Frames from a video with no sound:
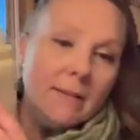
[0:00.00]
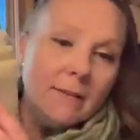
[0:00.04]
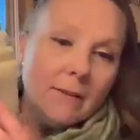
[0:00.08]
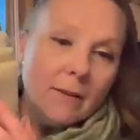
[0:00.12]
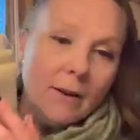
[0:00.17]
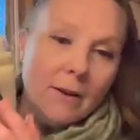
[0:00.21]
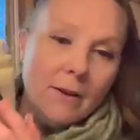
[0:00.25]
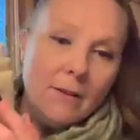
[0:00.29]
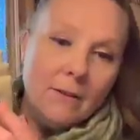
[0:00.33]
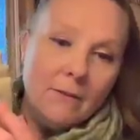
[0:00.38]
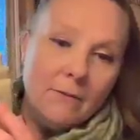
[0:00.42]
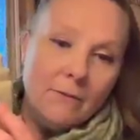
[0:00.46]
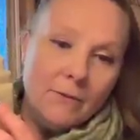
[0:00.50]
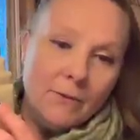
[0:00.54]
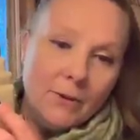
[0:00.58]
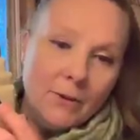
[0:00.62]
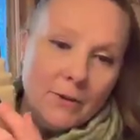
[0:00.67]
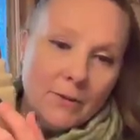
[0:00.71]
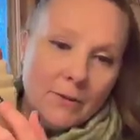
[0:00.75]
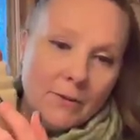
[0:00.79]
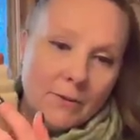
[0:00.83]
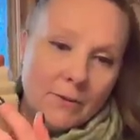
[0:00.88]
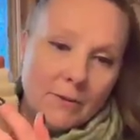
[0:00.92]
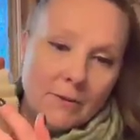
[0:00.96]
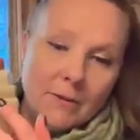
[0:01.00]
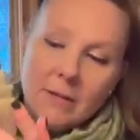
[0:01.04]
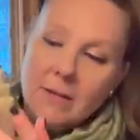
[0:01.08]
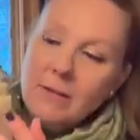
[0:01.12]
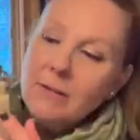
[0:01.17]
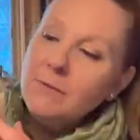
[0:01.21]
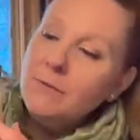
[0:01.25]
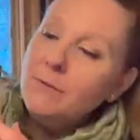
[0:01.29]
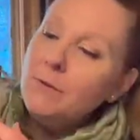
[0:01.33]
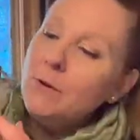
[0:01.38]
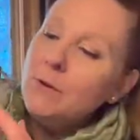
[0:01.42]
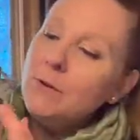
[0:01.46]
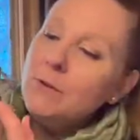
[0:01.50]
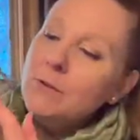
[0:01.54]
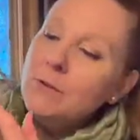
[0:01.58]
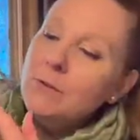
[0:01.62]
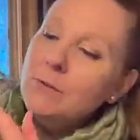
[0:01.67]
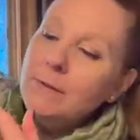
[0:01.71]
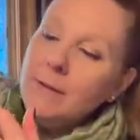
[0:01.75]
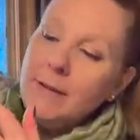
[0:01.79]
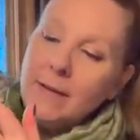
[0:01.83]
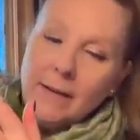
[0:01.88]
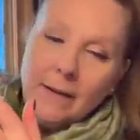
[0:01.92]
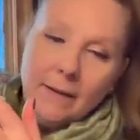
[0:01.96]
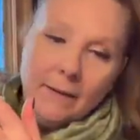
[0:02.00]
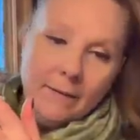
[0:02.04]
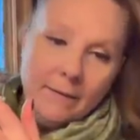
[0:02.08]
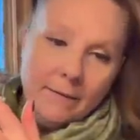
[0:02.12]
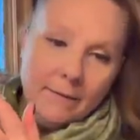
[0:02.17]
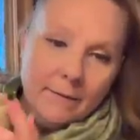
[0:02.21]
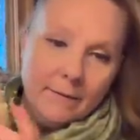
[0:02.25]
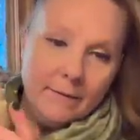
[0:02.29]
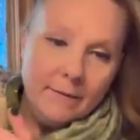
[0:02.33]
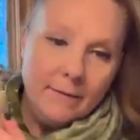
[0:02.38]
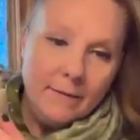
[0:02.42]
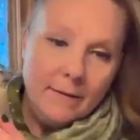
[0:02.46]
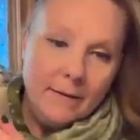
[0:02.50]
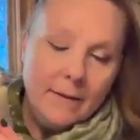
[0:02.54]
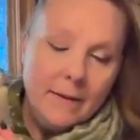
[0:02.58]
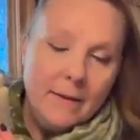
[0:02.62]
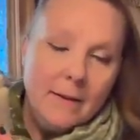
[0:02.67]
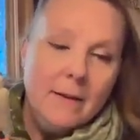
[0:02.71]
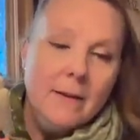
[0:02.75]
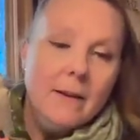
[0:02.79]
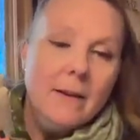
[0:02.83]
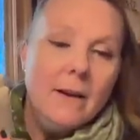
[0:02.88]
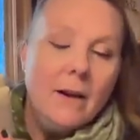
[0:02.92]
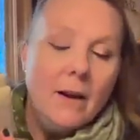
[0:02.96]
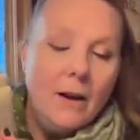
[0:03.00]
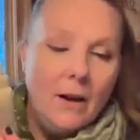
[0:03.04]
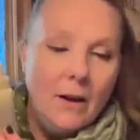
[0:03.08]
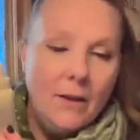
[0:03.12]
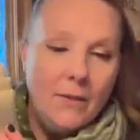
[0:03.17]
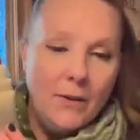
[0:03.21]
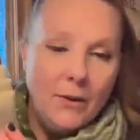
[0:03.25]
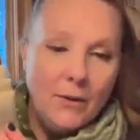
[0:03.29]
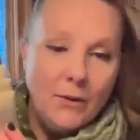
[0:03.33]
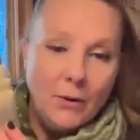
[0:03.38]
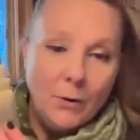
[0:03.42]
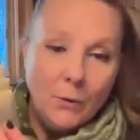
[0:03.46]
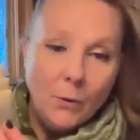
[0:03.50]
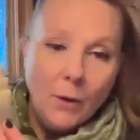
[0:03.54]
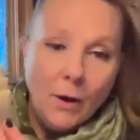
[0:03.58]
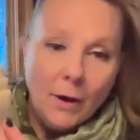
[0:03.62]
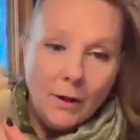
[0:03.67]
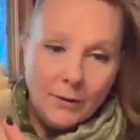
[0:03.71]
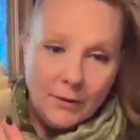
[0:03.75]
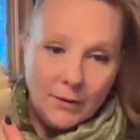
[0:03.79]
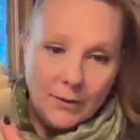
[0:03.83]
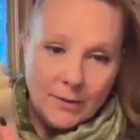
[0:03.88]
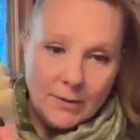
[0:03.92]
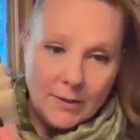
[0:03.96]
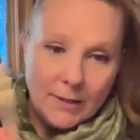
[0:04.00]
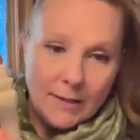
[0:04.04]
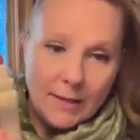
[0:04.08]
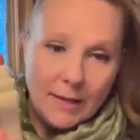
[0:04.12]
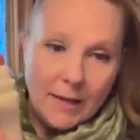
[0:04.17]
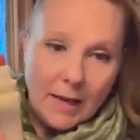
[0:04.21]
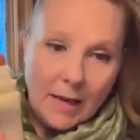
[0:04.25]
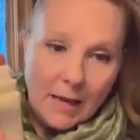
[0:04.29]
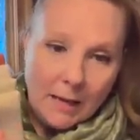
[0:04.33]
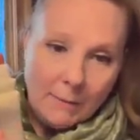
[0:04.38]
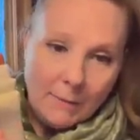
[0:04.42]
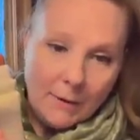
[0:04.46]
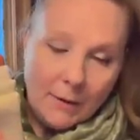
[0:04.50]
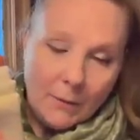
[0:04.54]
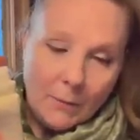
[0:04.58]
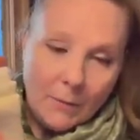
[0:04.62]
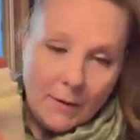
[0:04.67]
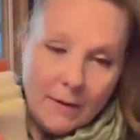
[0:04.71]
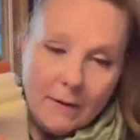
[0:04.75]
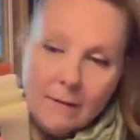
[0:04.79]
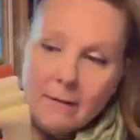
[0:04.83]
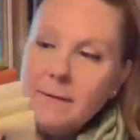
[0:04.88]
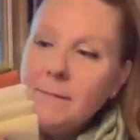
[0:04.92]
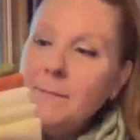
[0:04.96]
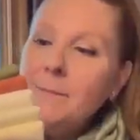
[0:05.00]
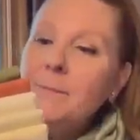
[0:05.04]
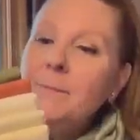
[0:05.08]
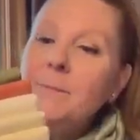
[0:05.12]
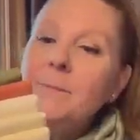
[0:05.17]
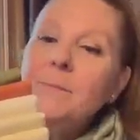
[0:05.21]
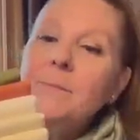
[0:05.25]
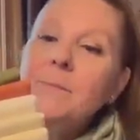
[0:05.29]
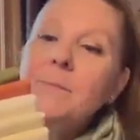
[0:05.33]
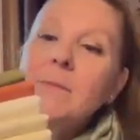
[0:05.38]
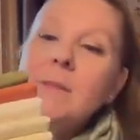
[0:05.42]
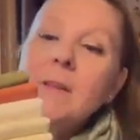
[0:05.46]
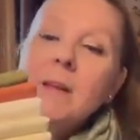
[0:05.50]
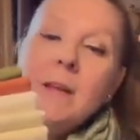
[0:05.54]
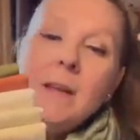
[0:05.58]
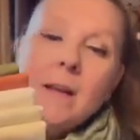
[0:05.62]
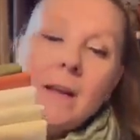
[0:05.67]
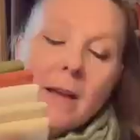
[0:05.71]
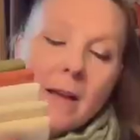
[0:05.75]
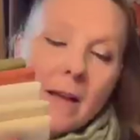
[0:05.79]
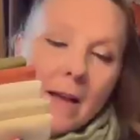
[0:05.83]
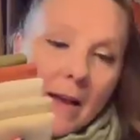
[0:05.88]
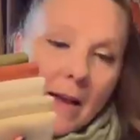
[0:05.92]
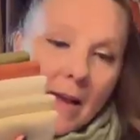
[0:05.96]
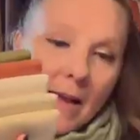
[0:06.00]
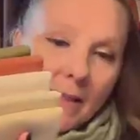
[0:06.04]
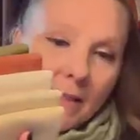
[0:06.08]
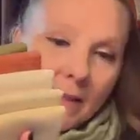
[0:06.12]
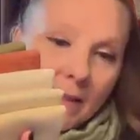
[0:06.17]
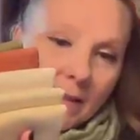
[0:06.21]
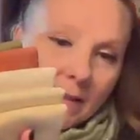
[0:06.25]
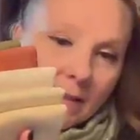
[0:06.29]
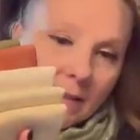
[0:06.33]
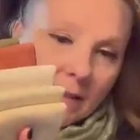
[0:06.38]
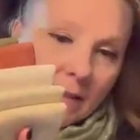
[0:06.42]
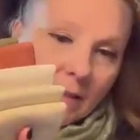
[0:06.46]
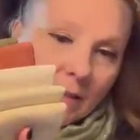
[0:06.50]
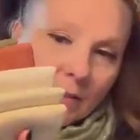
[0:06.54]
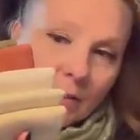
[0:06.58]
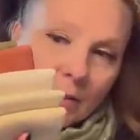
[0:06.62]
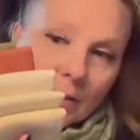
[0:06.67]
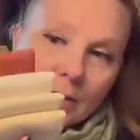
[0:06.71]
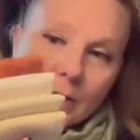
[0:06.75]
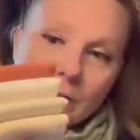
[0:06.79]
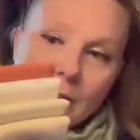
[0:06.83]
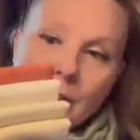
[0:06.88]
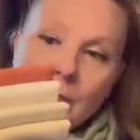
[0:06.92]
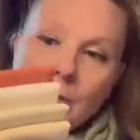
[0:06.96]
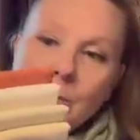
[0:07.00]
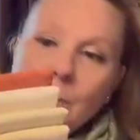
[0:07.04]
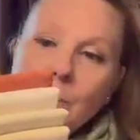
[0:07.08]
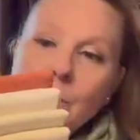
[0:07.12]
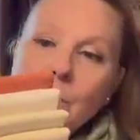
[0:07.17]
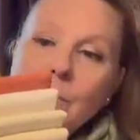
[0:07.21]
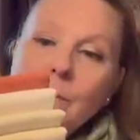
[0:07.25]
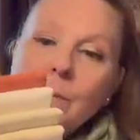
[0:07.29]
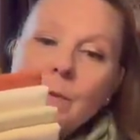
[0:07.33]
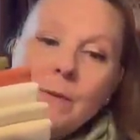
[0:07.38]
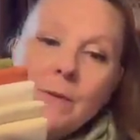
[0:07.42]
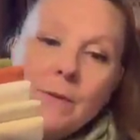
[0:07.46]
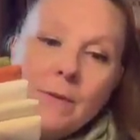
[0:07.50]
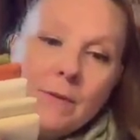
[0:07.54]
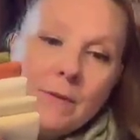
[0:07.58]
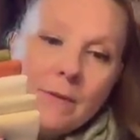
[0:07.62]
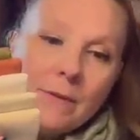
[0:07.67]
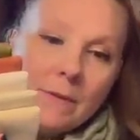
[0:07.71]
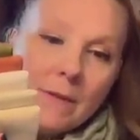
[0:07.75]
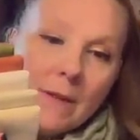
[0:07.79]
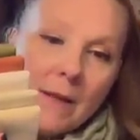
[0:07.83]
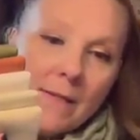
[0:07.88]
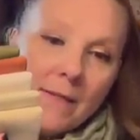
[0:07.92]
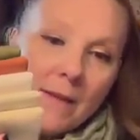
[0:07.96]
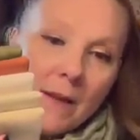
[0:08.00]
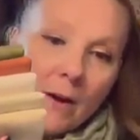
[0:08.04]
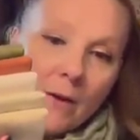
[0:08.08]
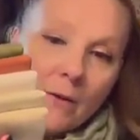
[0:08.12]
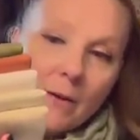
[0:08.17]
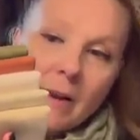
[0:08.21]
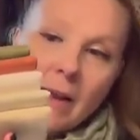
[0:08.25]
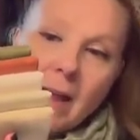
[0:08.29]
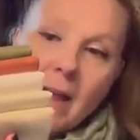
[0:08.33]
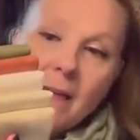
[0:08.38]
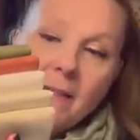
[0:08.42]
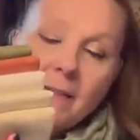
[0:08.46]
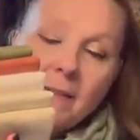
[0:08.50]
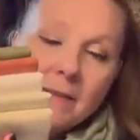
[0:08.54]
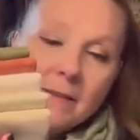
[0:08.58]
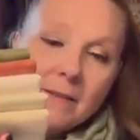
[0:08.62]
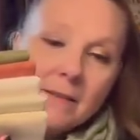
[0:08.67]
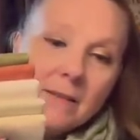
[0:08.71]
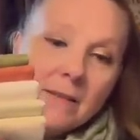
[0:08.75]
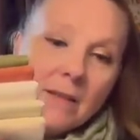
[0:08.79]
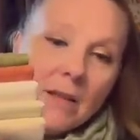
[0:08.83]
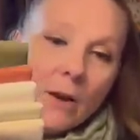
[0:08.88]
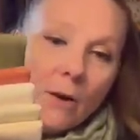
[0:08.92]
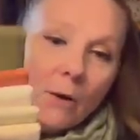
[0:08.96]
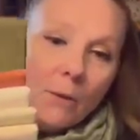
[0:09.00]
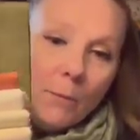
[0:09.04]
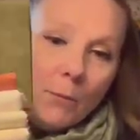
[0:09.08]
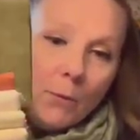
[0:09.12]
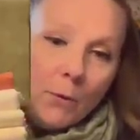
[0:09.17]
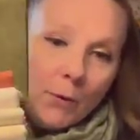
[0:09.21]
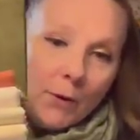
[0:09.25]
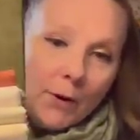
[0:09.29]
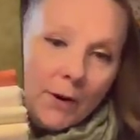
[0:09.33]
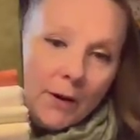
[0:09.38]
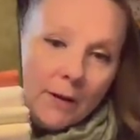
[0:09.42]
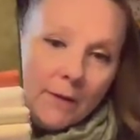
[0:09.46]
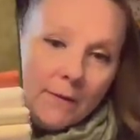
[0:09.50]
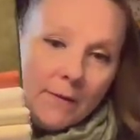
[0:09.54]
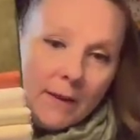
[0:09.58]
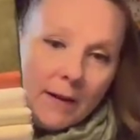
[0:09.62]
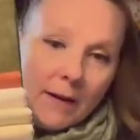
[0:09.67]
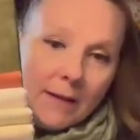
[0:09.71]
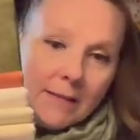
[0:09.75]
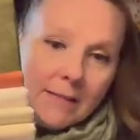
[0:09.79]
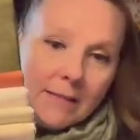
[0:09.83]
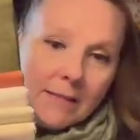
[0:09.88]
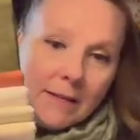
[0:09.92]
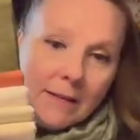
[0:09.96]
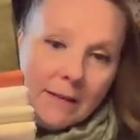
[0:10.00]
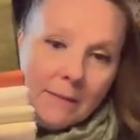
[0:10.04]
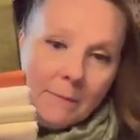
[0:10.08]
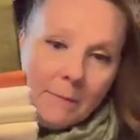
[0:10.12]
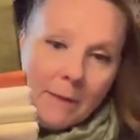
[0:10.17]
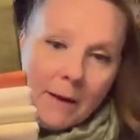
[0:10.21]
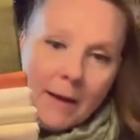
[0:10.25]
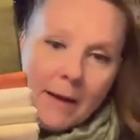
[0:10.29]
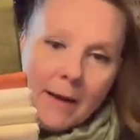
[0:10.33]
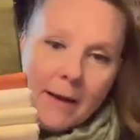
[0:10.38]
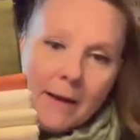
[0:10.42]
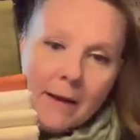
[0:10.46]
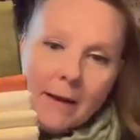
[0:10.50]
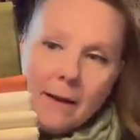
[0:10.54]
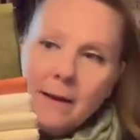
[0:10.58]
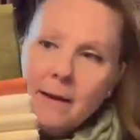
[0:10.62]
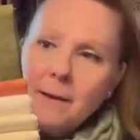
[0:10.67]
are these first 3 are their new colors that they came out with. And then these are 2 that they already had. This is the arboreal that I did my